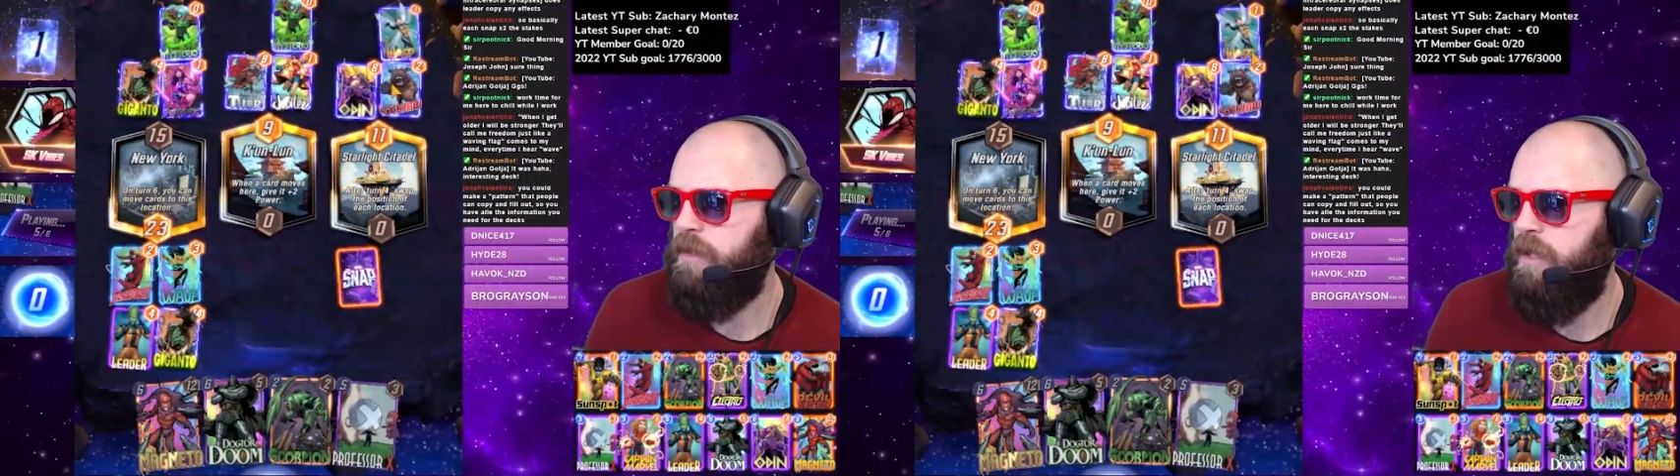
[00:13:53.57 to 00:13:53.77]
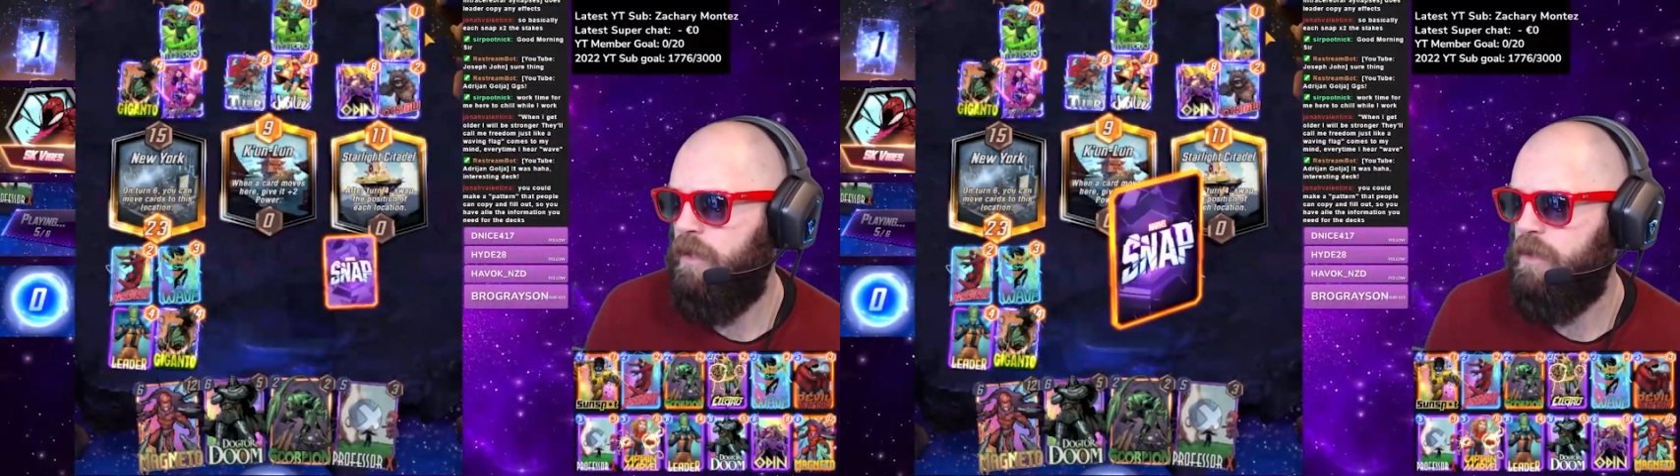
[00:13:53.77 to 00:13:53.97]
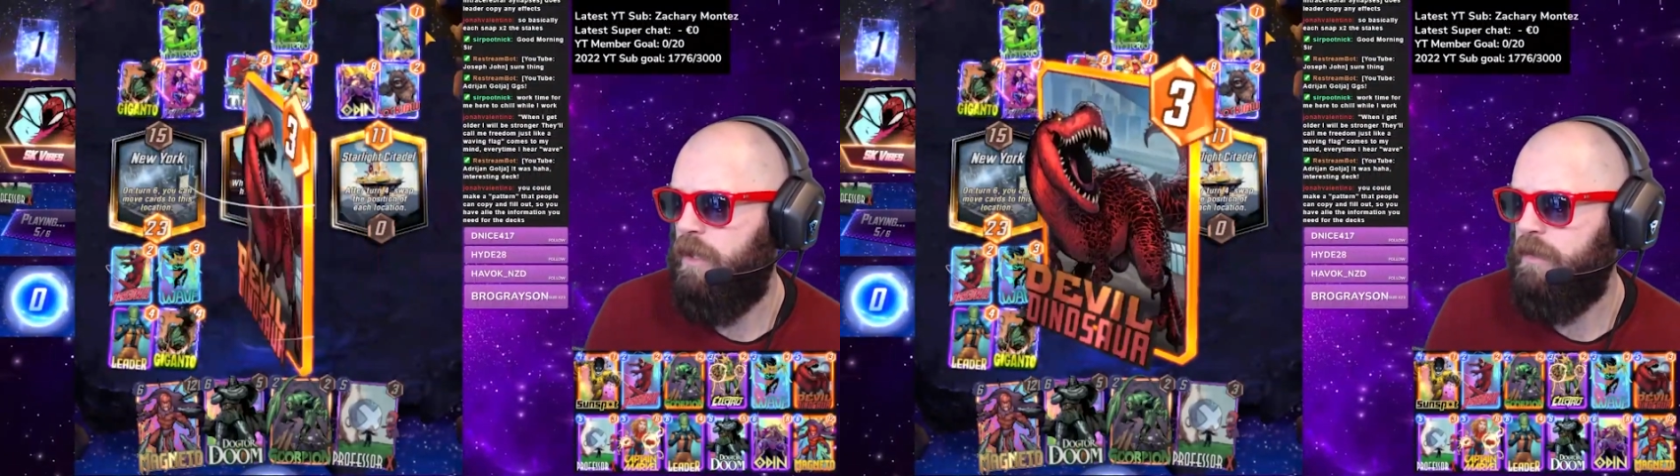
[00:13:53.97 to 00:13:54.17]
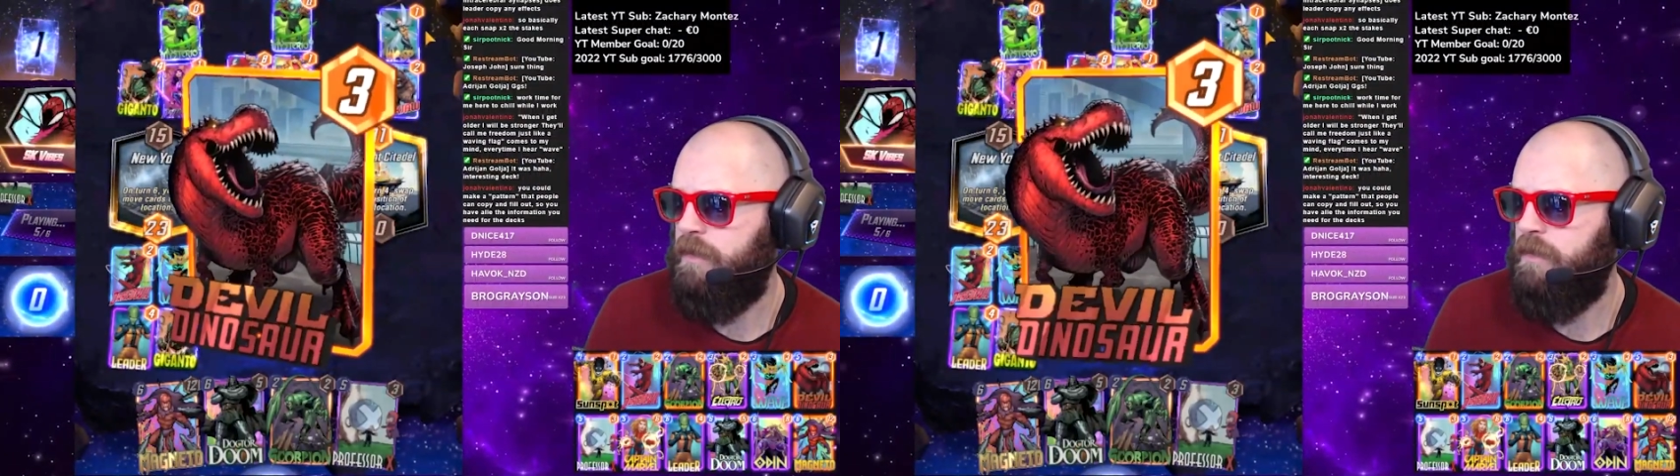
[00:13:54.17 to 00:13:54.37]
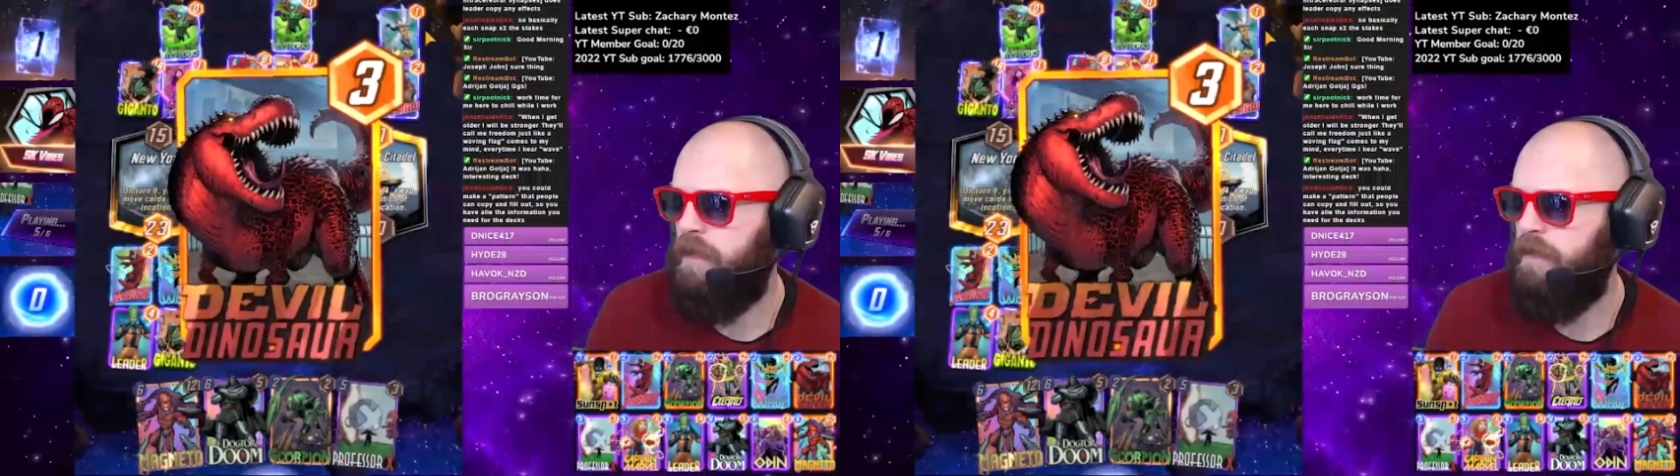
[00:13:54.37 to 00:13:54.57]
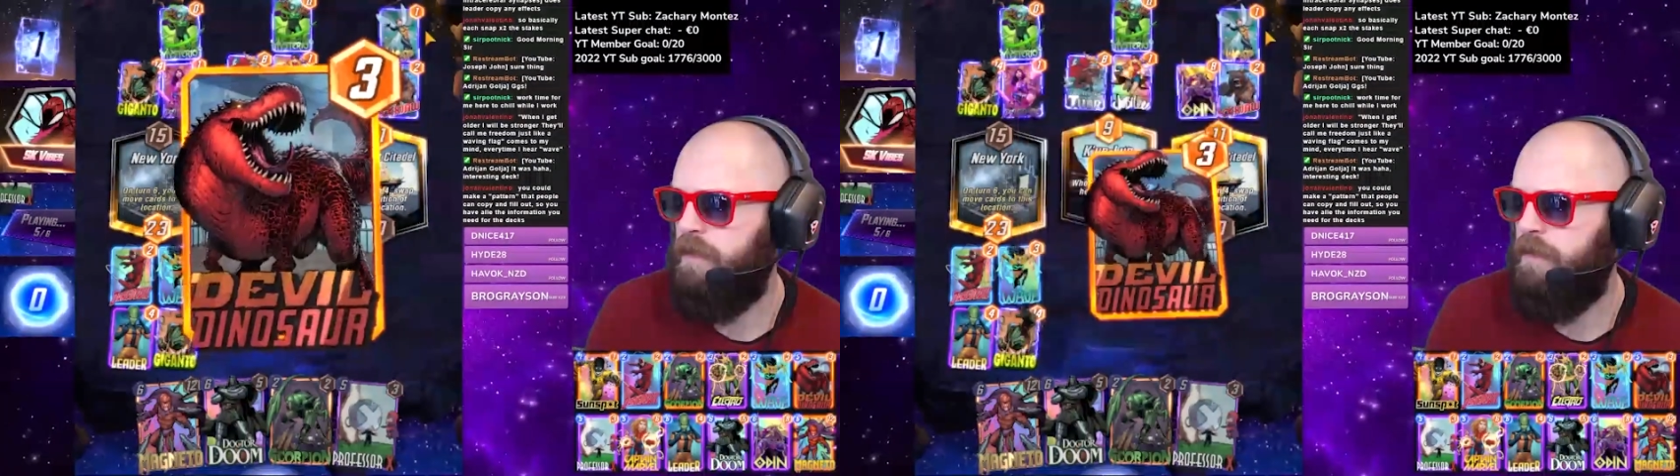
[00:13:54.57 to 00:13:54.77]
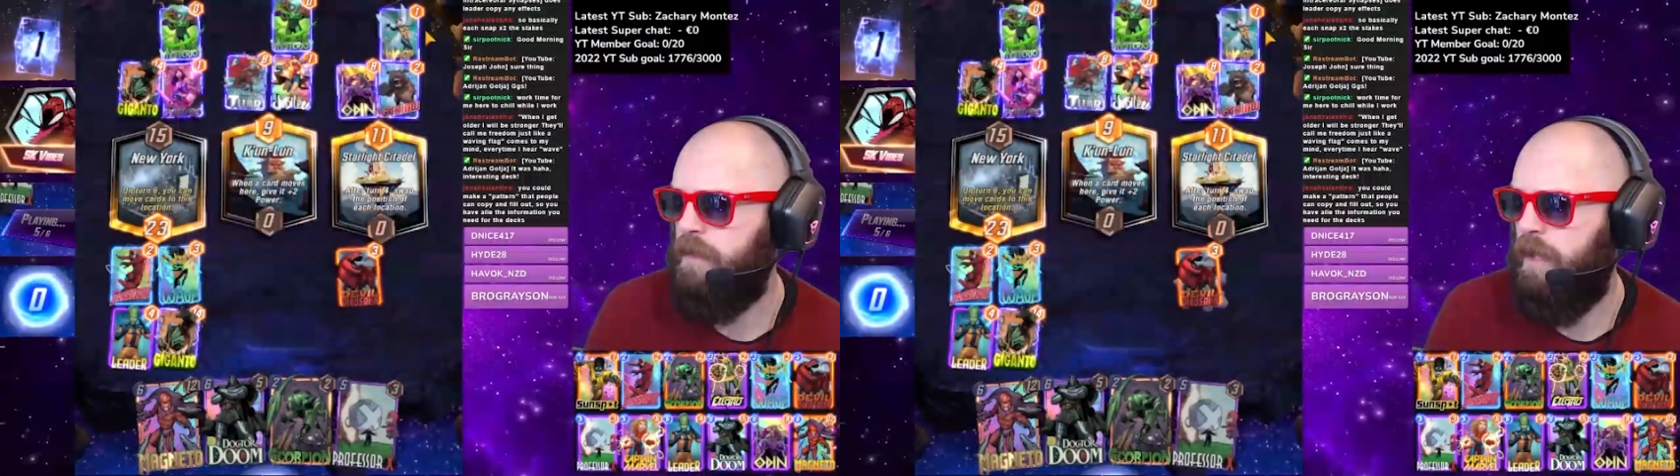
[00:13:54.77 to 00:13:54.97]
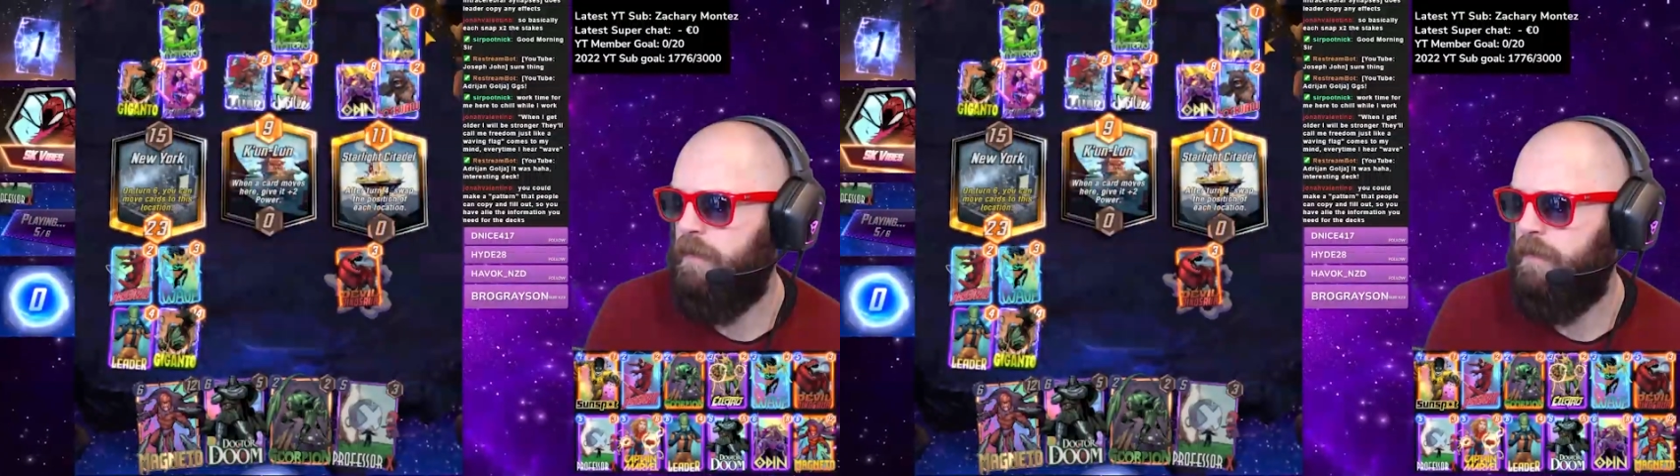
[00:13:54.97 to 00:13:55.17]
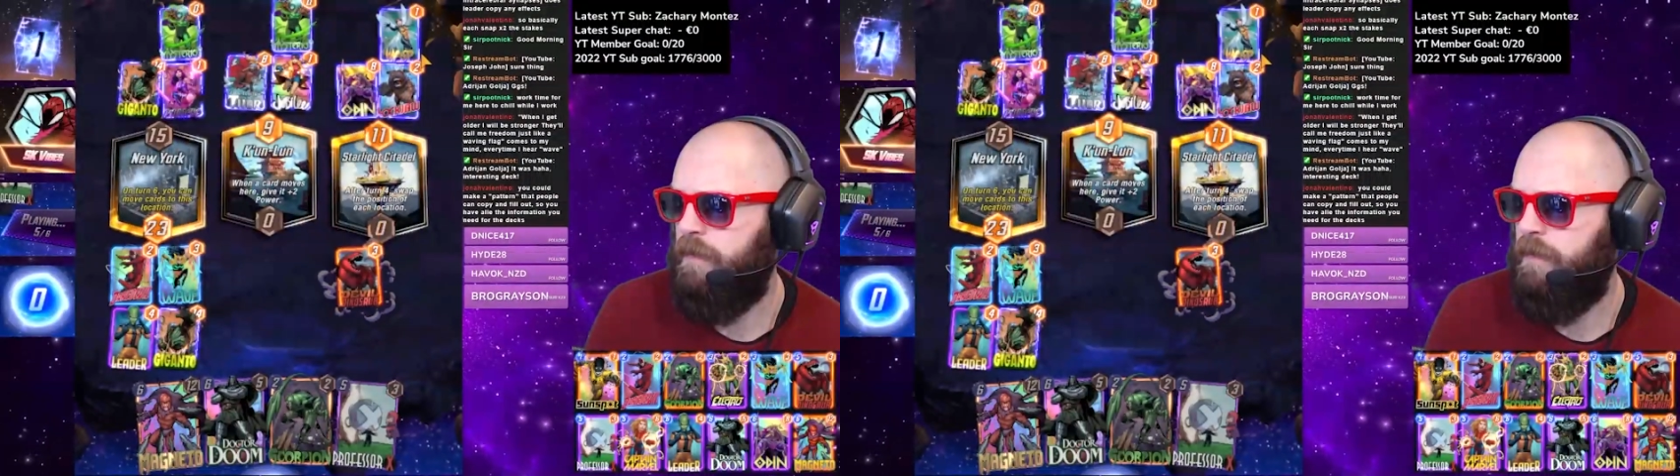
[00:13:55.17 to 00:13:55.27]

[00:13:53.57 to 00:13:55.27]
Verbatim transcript: Lockjaw. I did not know that.